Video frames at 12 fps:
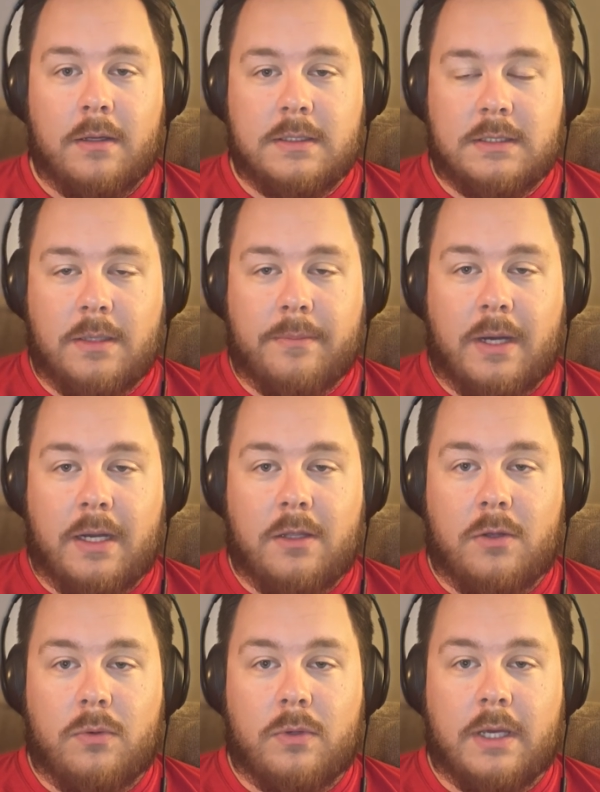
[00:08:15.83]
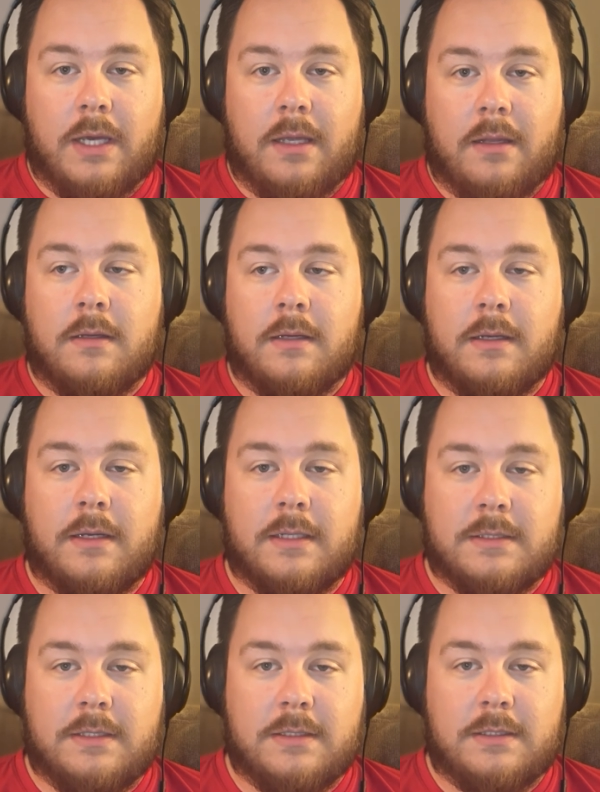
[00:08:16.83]
somebody who can
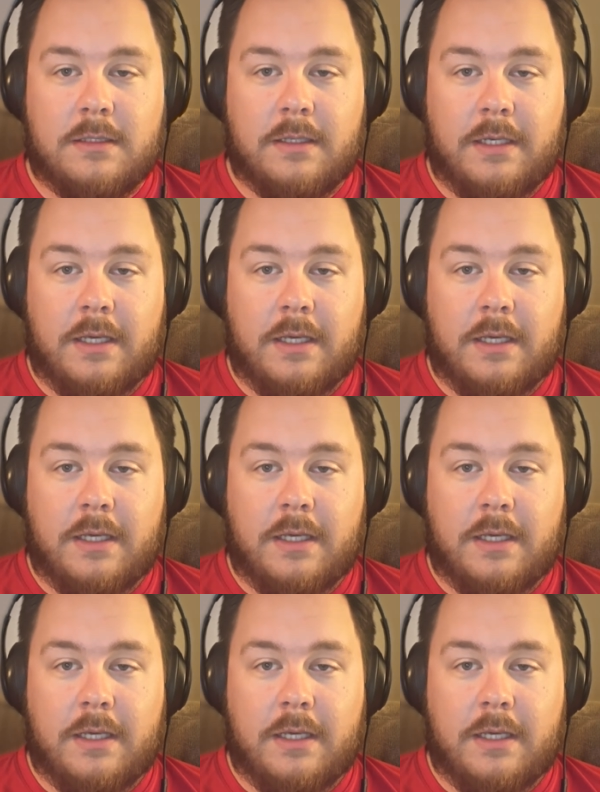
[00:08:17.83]
consistently